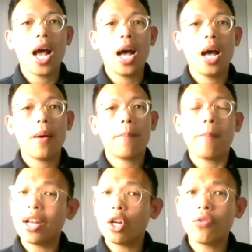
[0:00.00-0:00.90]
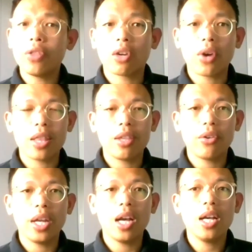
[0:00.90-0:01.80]
Uh, part of the
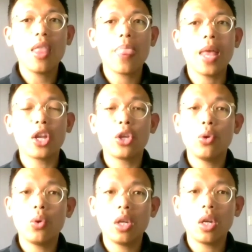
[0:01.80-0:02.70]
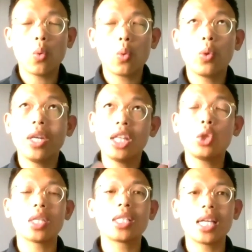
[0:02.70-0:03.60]
criteria that you we
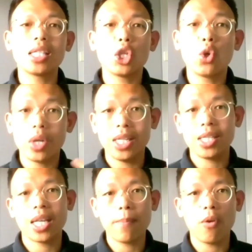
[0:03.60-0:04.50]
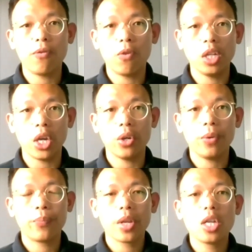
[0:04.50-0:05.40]
need to assess your design portfolio.
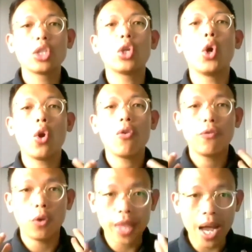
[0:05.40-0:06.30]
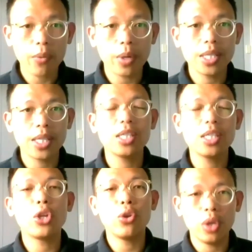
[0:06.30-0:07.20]
So for that reason,
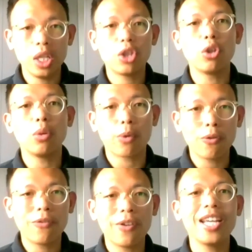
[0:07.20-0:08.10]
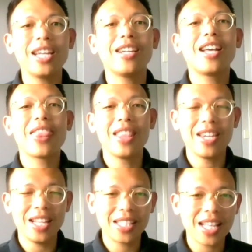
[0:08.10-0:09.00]
you need to provide the
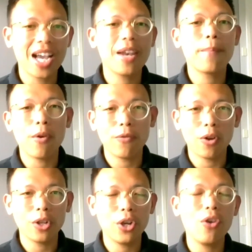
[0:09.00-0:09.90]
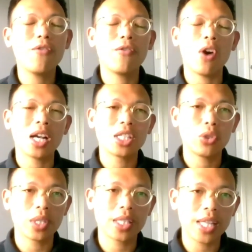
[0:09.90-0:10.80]
design portfolio for us
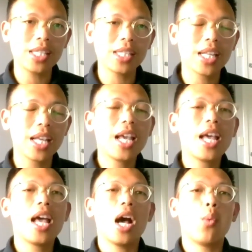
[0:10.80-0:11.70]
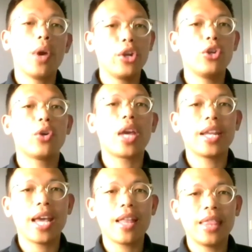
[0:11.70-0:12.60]
to assess whether you
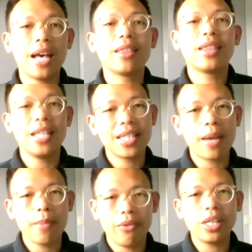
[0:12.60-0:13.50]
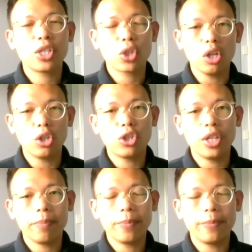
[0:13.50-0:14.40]
can get that design merit
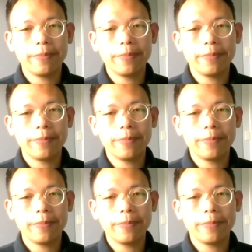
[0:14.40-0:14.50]
scholarship.